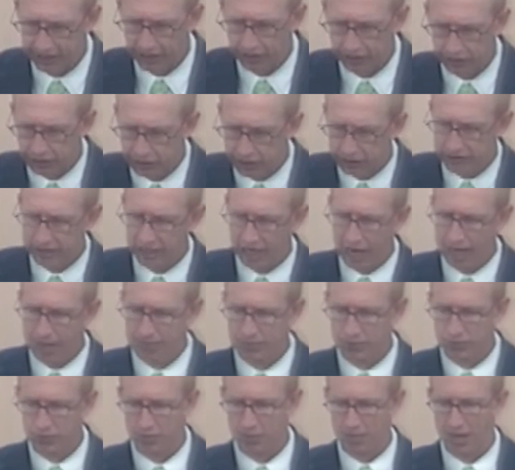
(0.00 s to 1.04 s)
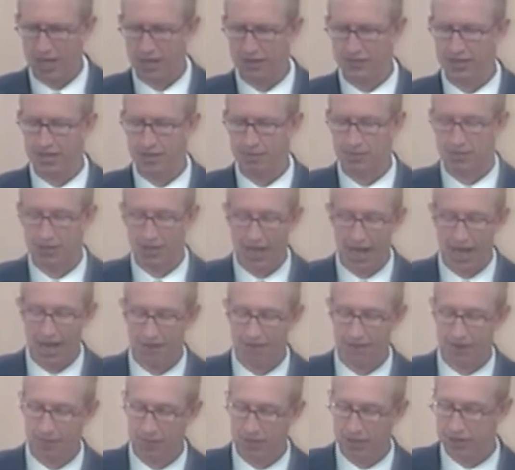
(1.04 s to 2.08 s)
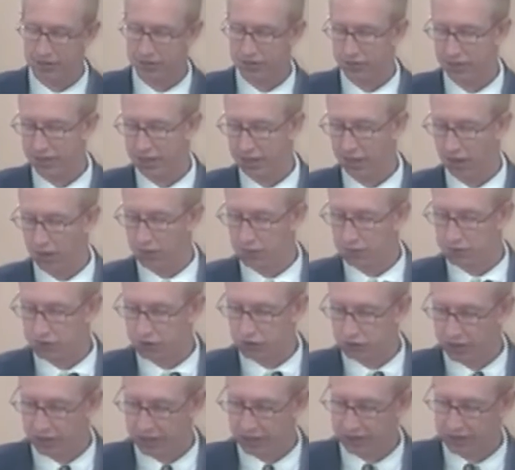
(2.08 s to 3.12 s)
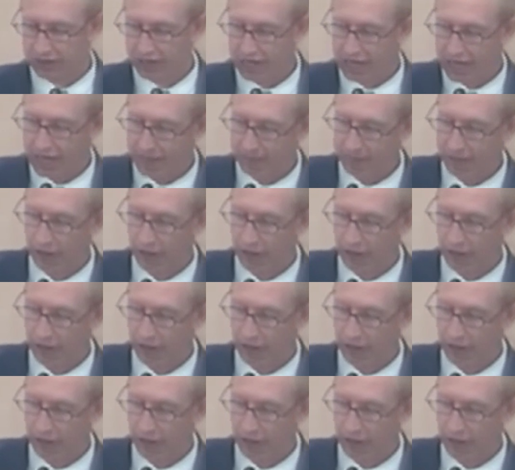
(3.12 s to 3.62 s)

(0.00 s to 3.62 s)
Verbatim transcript: good times, we may attempt life and ministry in our own strength, but